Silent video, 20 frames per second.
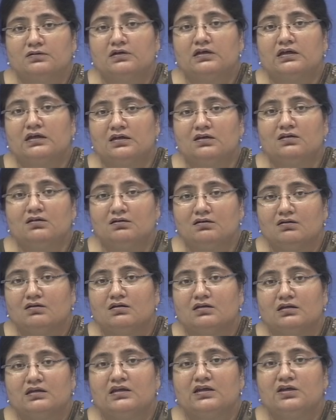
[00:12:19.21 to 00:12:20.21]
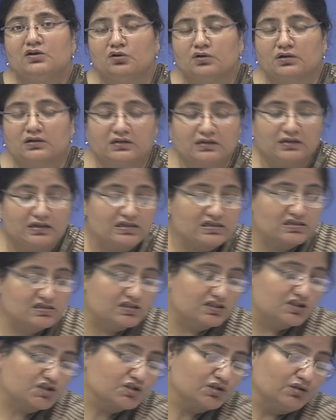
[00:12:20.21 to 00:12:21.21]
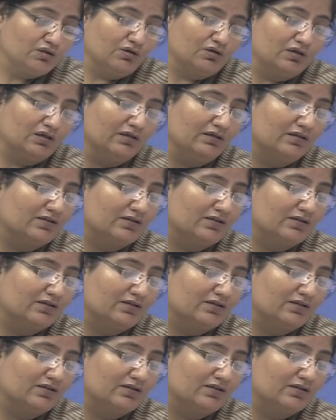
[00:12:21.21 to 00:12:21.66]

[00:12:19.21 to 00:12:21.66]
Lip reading: in the organization on